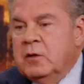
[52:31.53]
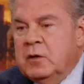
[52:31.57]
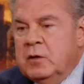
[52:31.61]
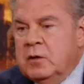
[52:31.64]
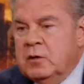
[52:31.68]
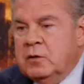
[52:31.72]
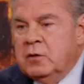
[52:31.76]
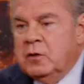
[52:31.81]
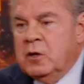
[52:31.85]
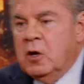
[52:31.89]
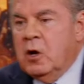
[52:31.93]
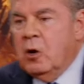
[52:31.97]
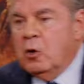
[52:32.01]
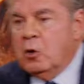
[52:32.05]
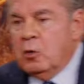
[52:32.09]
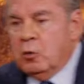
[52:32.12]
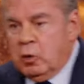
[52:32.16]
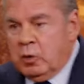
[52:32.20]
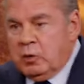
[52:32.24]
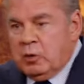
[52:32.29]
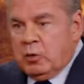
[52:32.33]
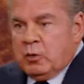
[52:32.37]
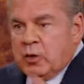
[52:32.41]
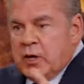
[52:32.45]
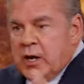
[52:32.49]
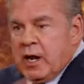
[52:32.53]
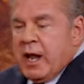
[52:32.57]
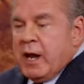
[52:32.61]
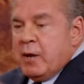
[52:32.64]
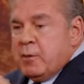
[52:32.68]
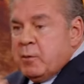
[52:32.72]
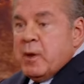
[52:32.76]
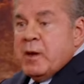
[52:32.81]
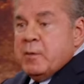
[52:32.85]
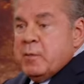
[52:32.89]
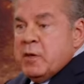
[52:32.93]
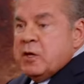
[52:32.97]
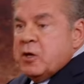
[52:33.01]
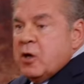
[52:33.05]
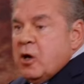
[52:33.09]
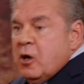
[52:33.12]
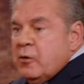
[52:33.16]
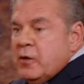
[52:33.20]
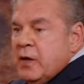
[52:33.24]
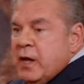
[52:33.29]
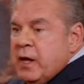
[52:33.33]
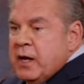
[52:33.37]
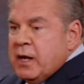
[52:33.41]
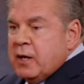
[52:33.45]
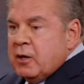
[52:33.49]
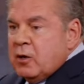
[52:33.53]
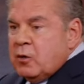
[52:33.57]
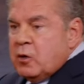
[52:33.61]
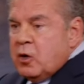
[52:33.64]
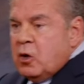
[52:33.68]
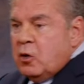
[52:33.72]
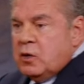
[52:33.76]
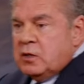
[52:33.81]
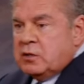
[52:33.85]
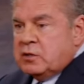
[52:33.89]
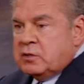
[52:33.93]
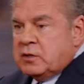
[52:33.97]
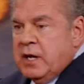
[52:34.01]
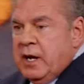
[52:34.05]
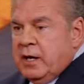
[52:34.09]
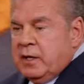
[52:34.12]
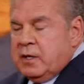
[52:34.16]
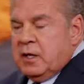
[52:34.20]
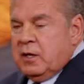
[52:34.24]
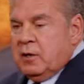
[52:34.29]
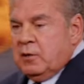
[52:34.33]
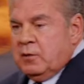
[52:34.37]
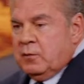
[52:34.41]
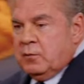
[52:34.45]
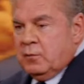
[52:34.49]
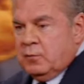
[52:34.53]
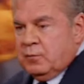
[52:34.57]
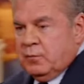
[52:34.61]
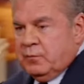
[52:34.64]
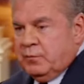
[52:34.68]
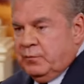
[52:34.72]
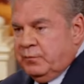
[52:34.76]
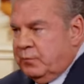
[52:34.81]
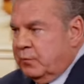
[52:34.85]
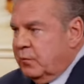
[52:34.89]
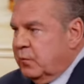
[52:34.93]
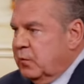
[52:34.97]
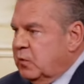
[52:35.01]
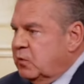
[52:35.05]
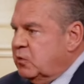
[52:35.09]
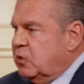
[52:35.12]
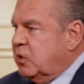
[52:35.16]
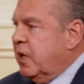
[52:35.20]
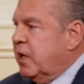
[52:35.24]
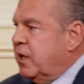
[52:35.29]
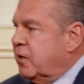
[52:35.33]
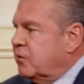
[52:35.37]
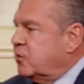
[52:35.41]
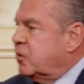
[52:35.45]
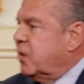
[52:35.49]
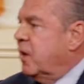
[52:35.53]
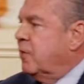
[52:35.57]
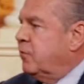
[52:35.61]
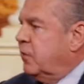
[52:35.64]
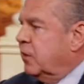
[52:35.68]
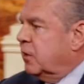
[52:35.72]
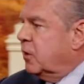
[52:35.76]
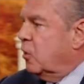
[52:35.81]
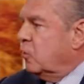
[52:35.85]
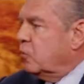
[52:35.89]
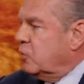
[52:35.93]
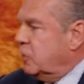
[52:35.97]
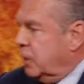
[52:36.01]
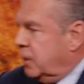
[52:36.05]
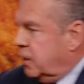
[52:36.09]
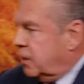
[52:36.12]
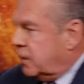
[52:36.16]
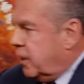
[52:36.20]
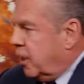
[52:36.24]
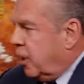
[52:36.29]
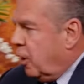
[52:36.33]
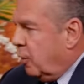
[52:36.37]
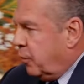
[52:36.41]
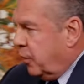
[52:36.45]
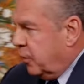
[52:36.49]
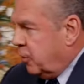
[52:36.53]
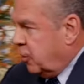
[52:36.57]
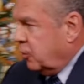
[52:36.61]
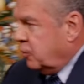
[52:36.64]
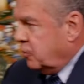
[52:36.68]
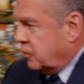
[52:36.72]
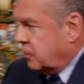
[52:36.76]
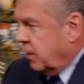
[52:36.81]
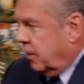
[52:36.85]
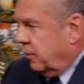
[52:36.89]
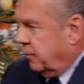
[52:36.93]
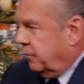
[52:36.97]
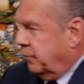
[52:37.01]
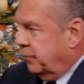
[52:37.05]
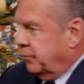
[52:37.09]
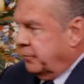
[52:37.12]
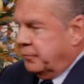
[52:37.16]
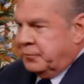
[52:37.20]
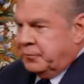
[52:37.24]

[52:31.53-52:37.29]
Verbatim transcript: no, well, it may be called that. I don't know. It's like the set of stuff that goes in it to help it do something.